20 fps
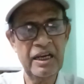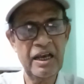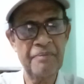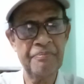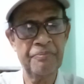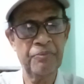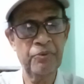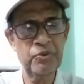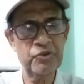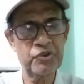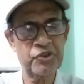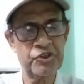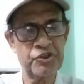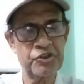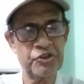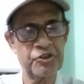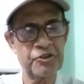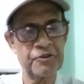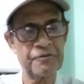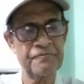a
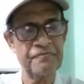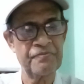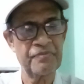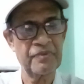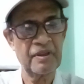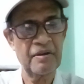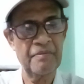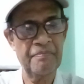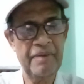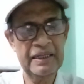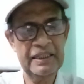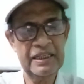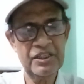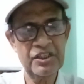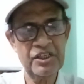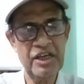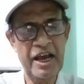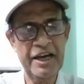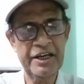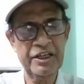bush by the
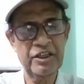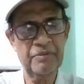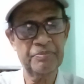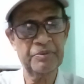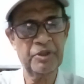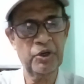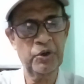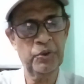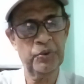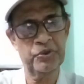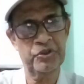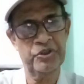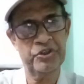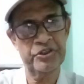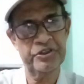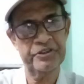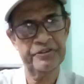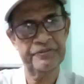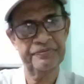side of the road.